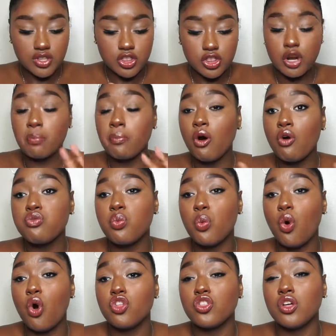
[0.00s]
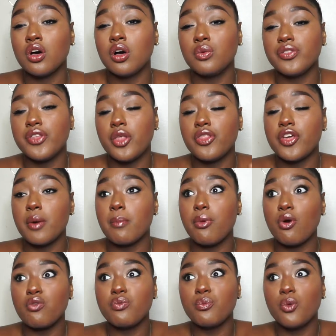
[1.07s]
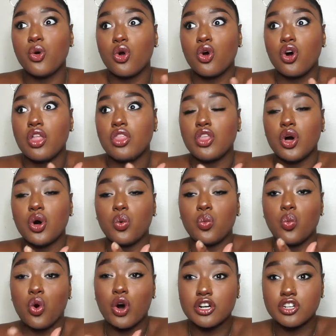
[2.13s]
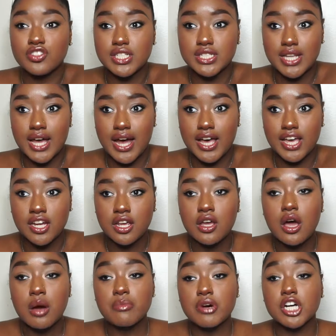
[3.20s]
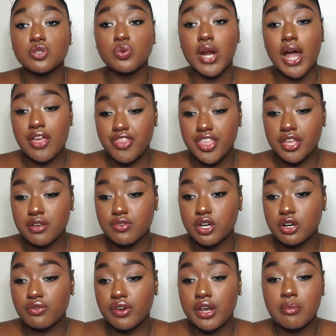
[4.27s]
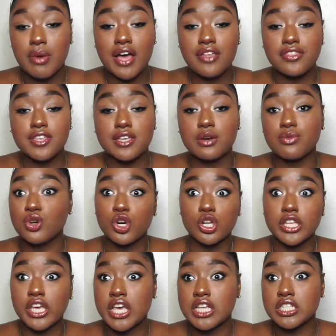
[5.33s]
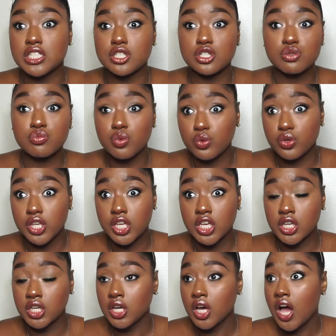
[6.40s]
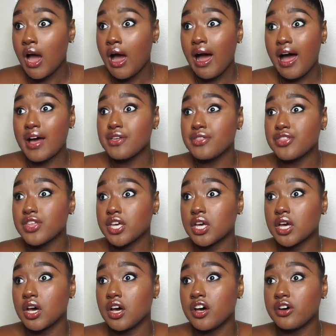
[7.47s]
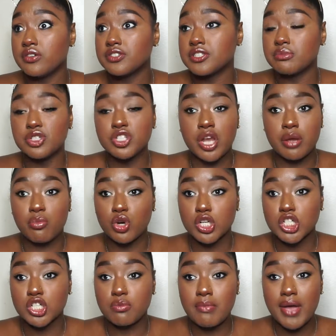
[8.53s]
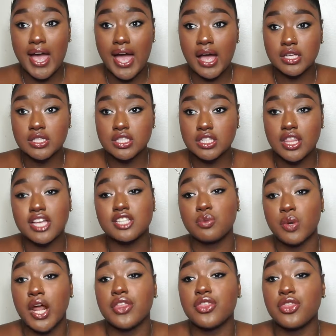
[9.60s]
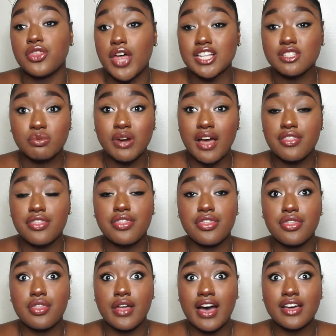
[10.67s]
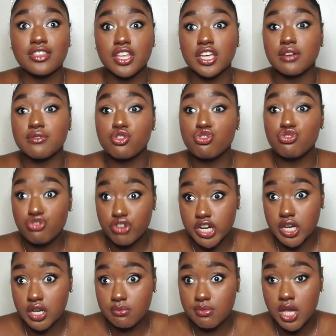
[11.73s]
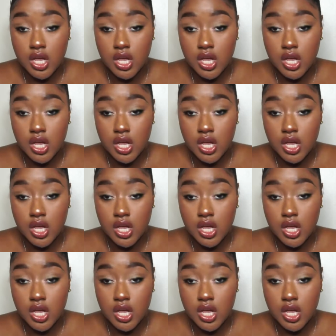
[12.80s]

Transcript: They're both on the they're both more on the watery side because when I think of a cream, I think of curl enhancing smoothie. I think of some Shea Moisture mask. That's when I that's what I I think of cream.